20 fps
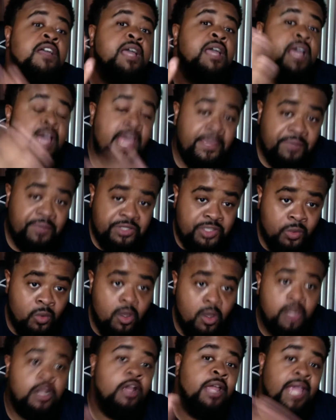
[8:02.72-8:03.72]
episode
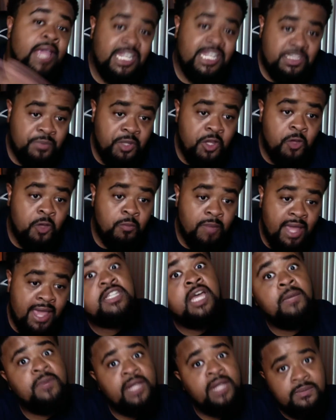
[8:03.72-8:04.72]
1 HBO Max.
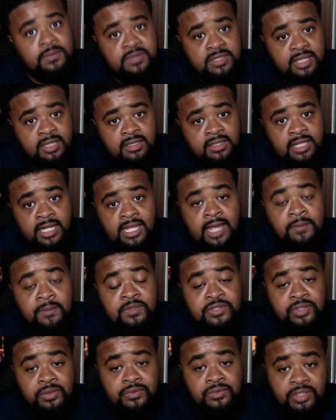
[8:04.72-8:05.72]
Coming up Sunday,
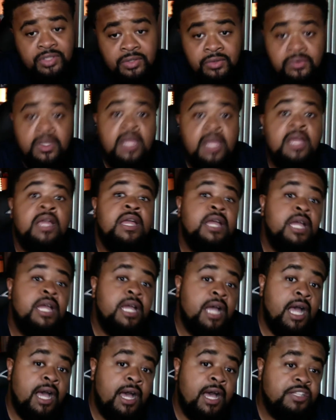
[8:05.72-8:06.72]
episode 2.
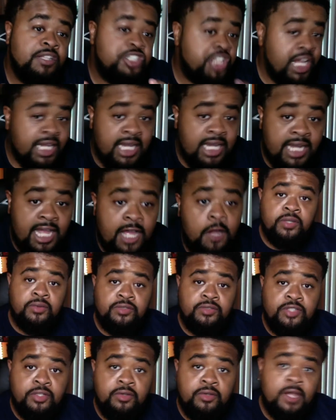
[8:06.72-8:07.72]
Check it out.
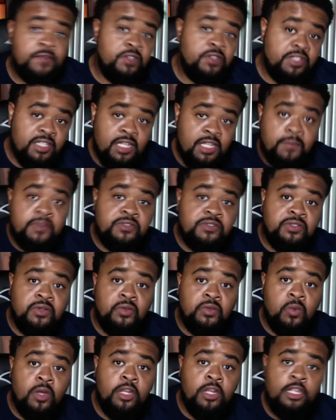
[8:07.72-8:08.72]
Have you seen episode
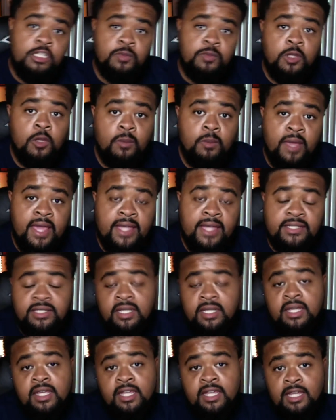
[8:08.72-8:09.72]
1 of HBO Max?
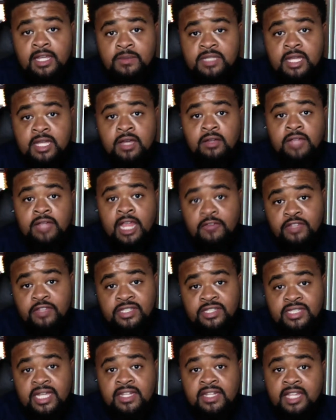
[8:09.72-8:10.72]
It comes out every
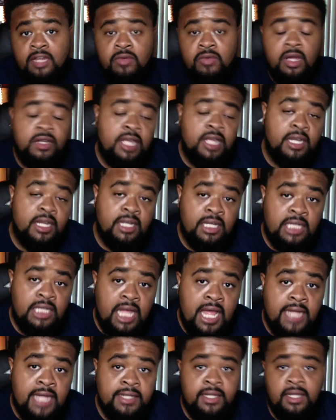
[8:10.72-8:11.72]
Sunday around 9
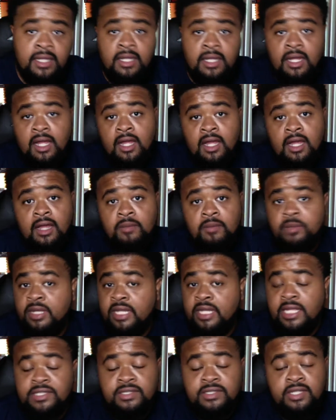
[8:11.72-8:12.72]
o'clock. But
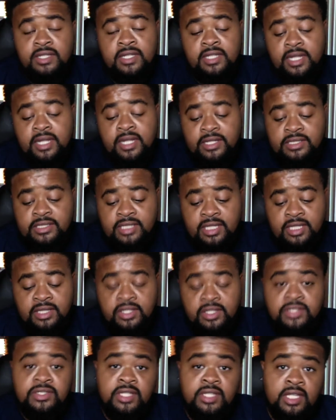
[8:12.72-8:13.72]
like I said,
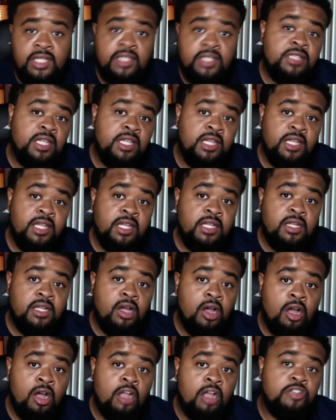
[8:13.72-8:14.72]
this is an
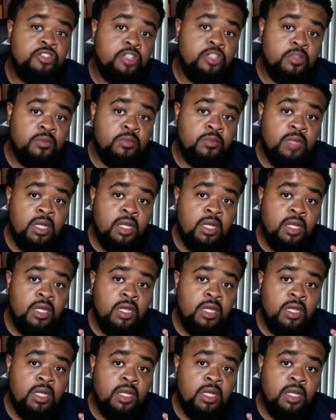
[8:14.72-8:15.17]
awesome